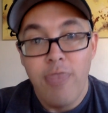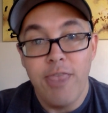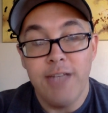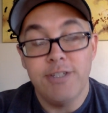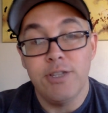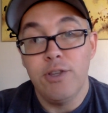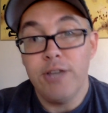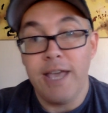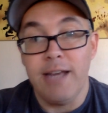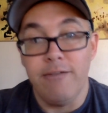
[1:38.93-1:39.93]
then to
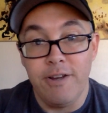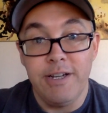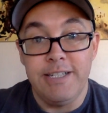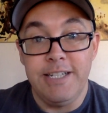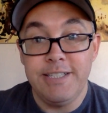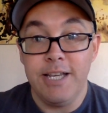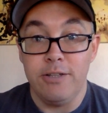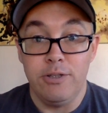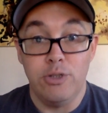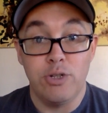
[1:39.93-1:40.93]
look at a very
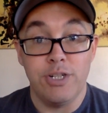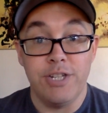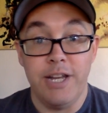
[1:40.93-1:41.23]
detailed nutrition